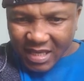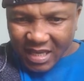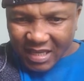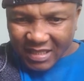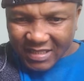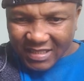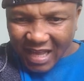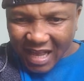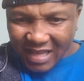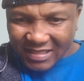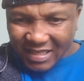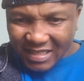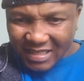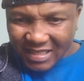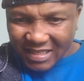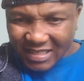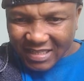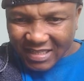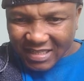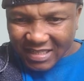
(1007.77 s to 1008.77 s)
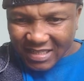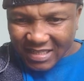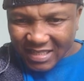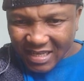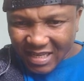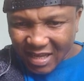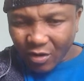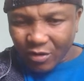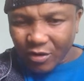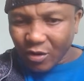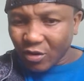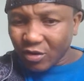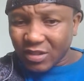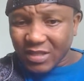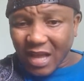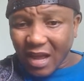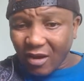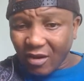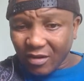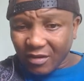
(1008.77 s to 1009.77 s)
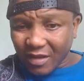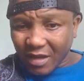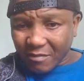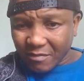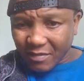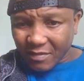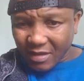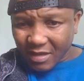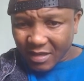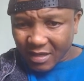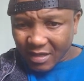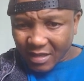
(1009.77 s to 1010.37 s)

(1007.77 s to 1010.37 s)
This has a t. Oh no, it's not all of them.